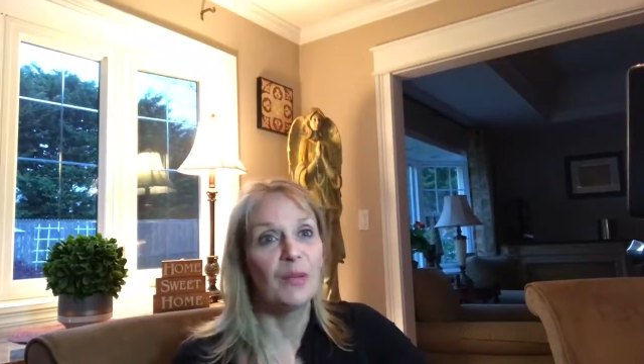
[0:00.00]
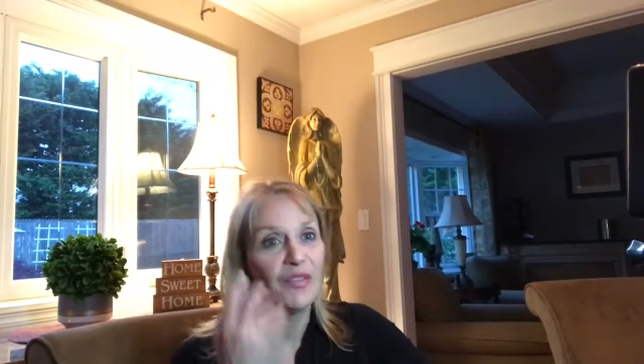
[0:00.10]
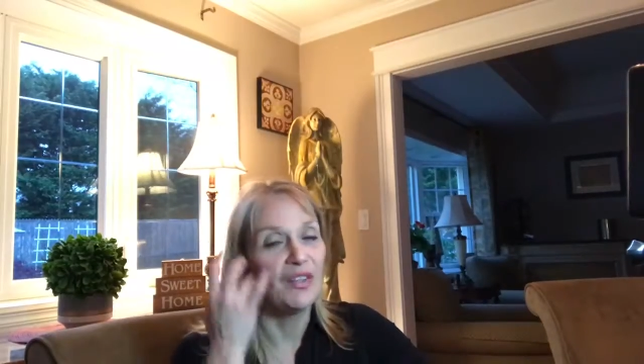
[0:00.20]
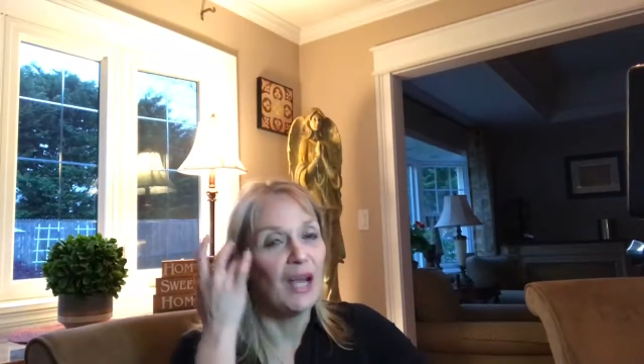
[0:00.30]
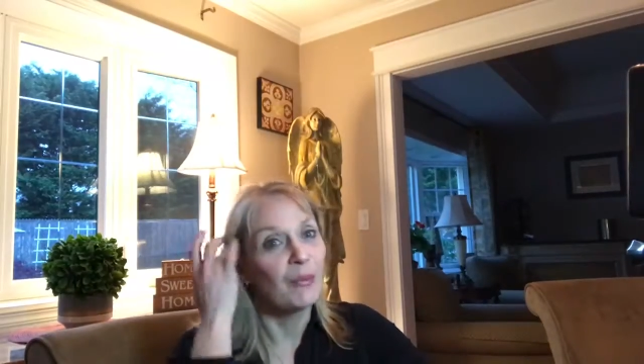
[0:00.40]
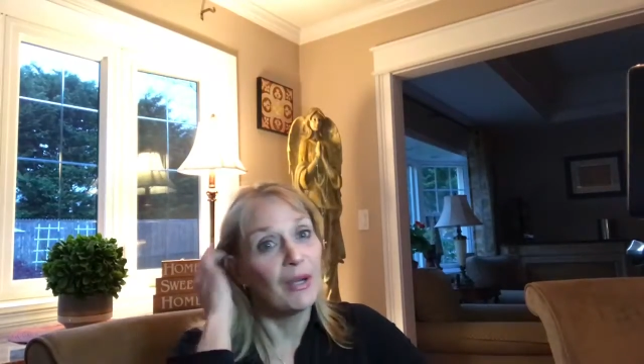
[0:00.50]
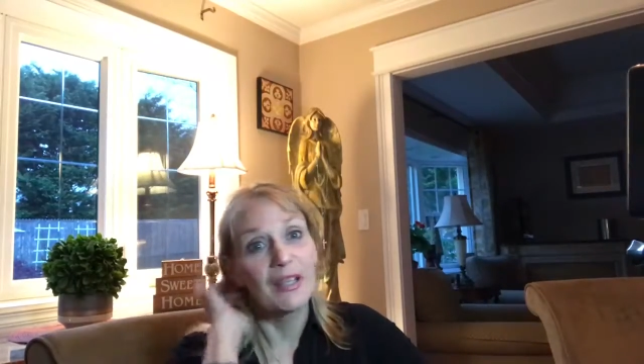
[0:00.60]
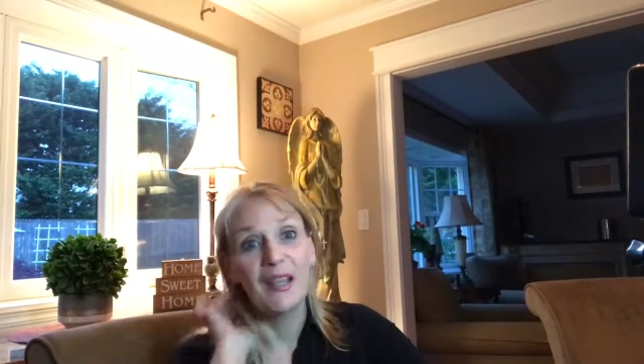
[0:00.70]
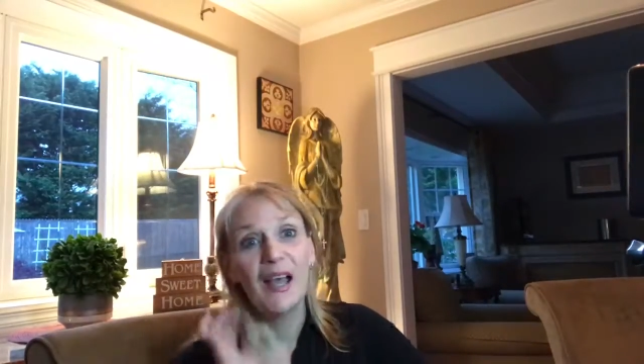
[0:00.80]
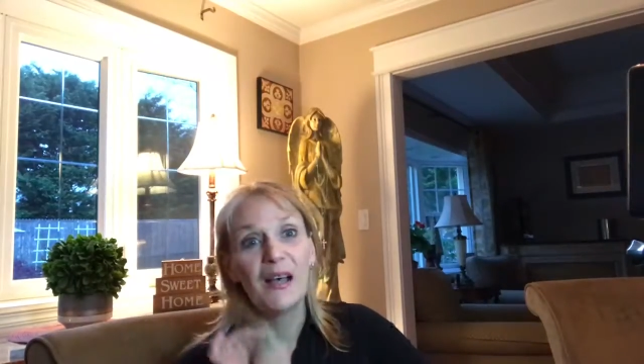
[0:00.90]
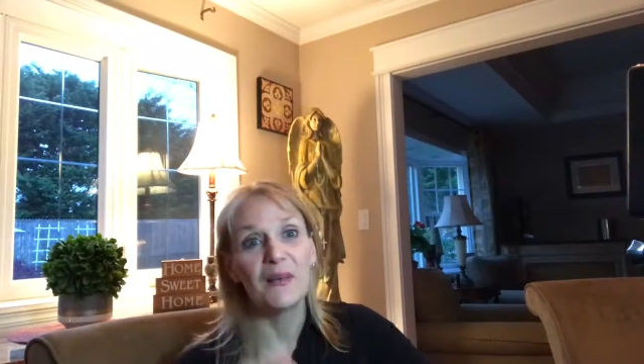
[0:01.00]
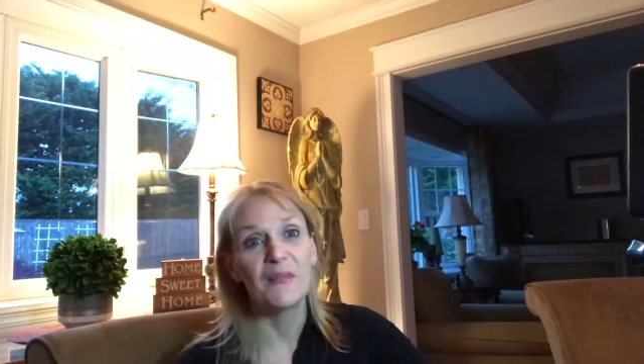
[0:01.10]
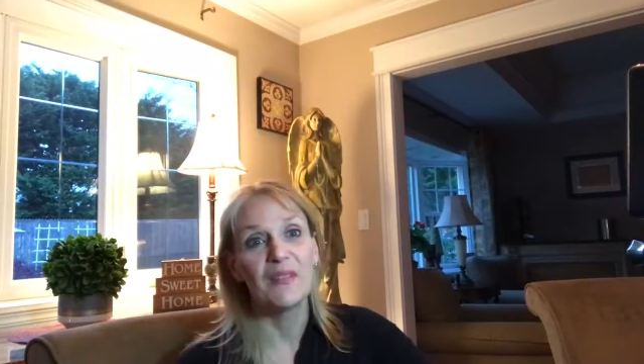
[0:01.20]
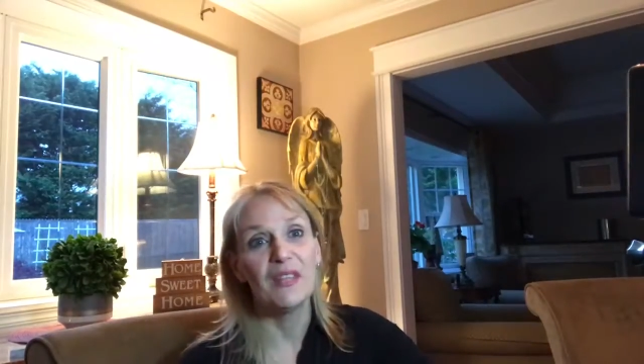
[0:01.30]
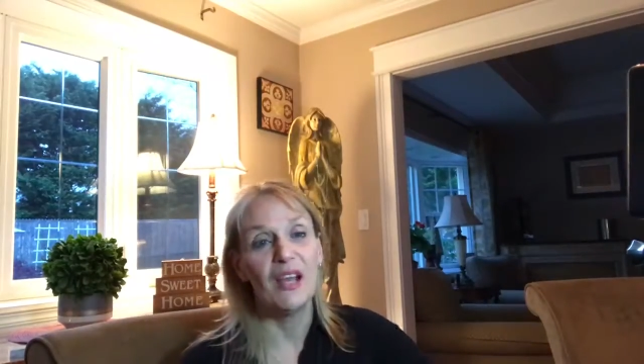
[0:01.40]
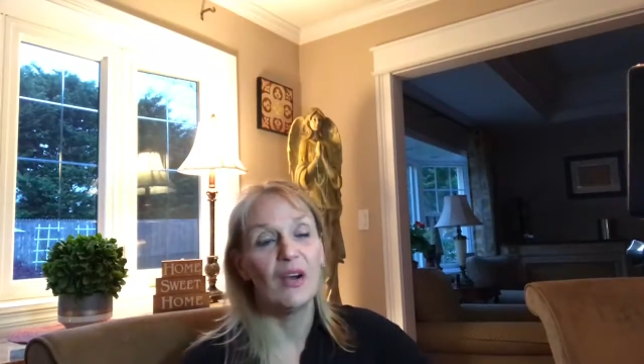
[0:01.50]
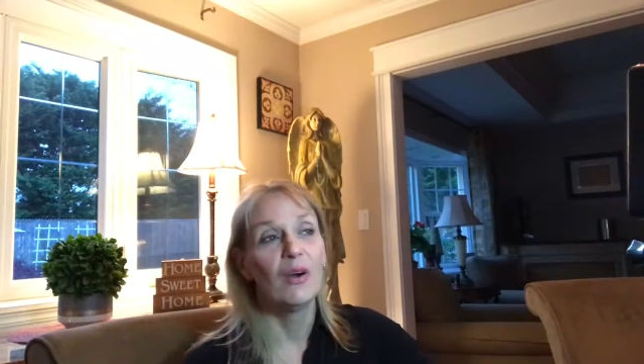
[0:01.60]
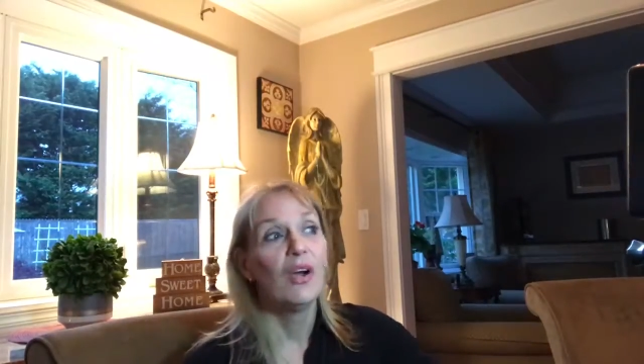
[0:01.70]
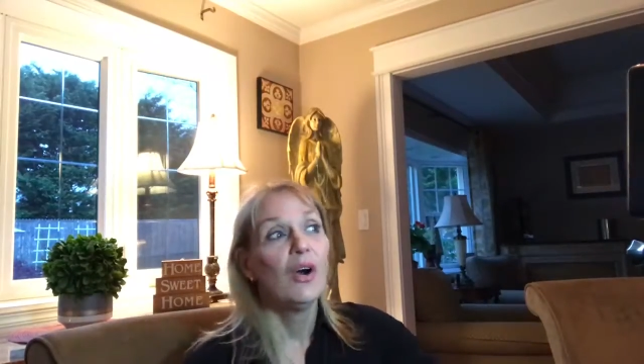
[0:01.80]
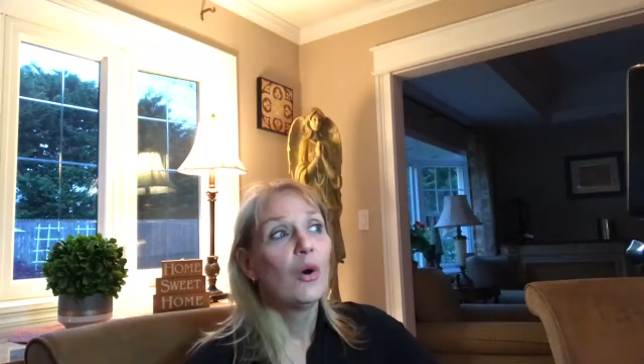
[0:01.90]
but they're not breaking up,
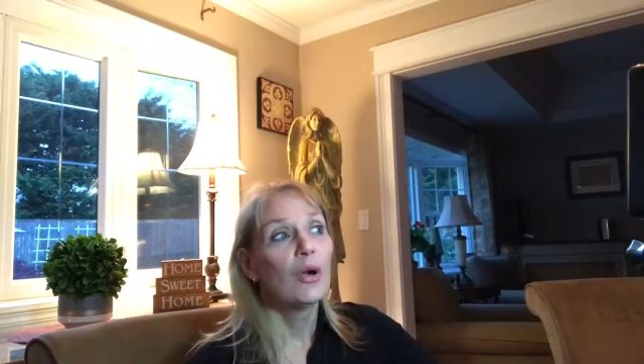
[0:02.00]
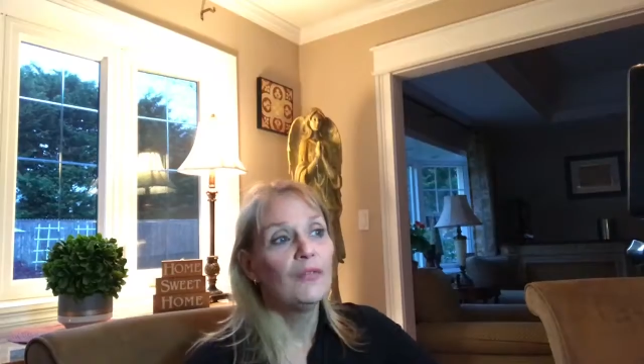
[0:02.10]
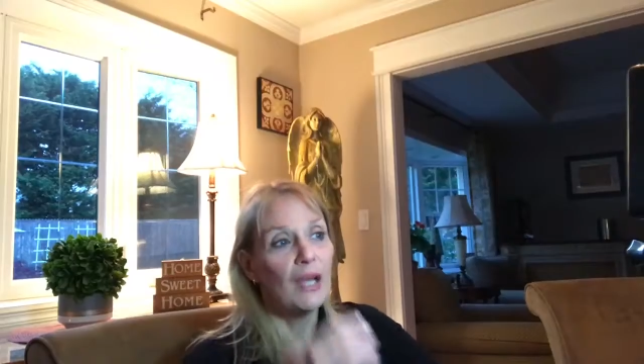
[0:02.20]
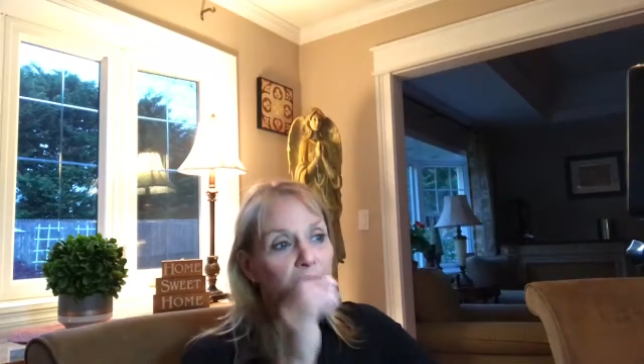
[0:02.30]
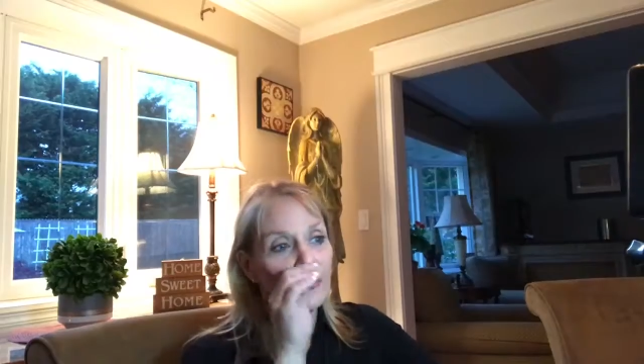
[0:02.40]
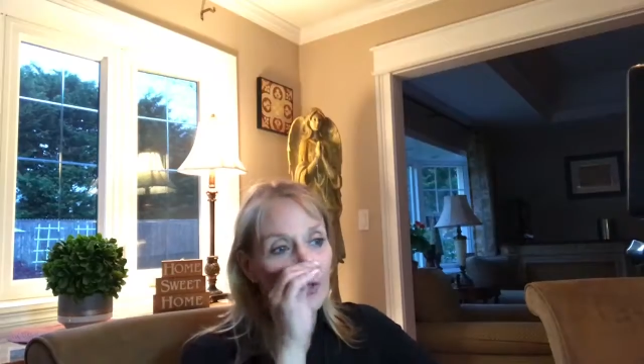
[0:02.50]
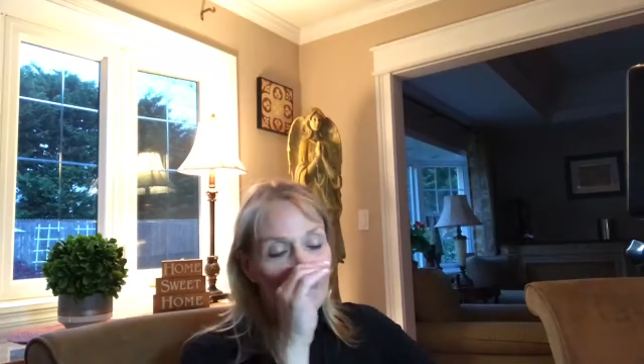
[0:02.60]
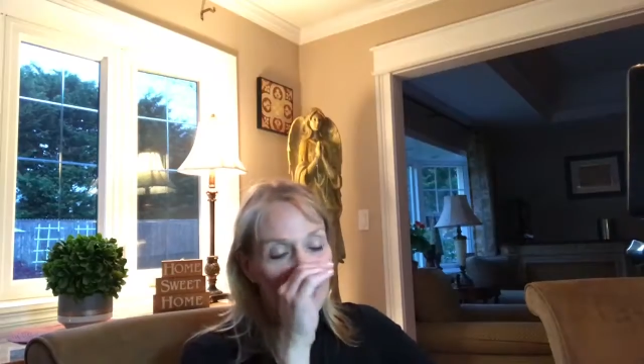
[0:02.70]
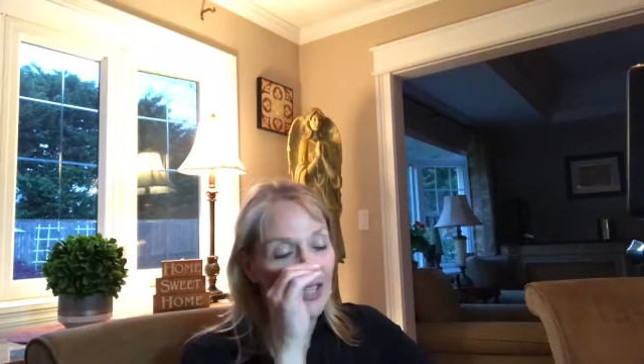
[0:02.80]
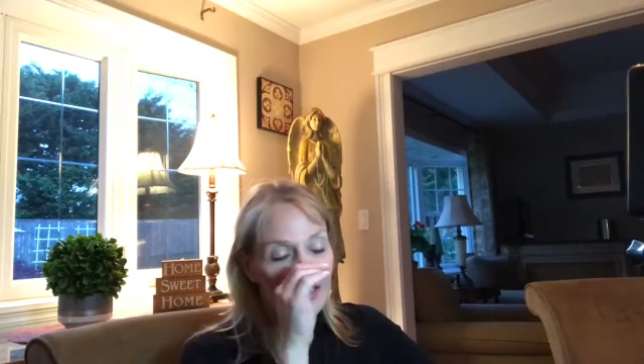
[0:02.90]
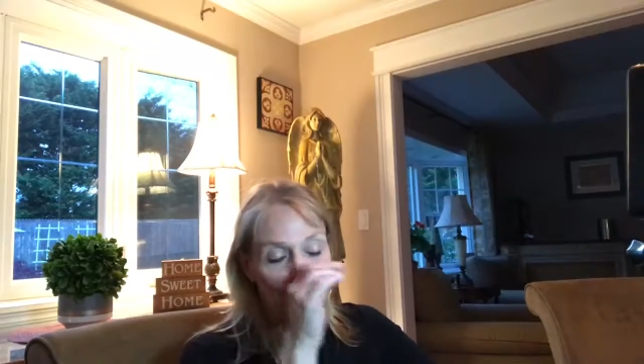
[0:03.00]
or vice versa.